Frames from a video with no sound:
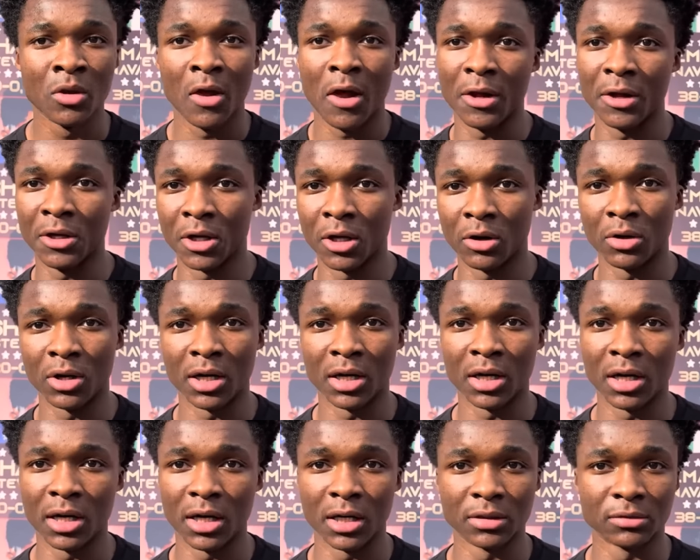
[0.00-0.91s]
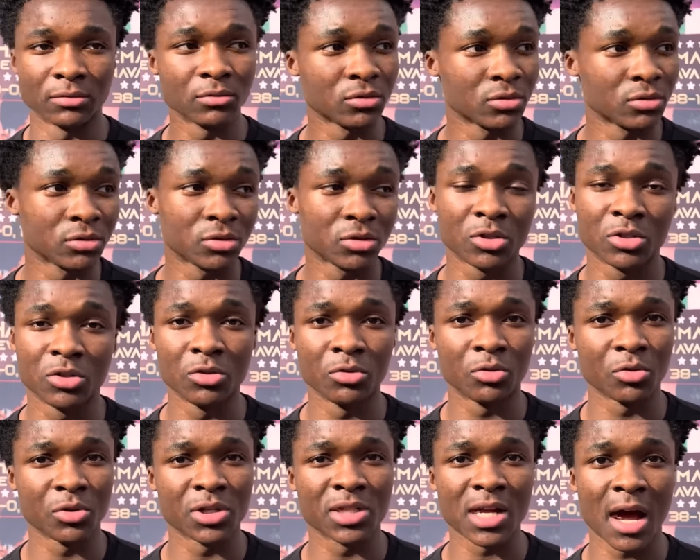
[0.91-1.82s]
you know, uh,
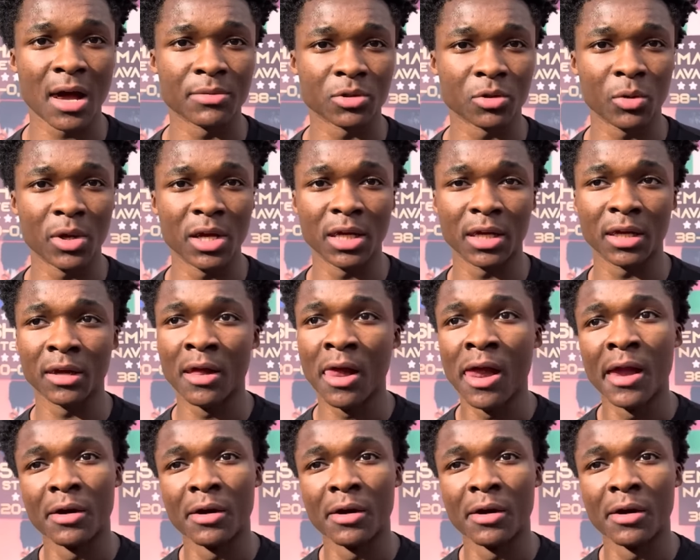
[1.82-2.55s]
two, three times a week.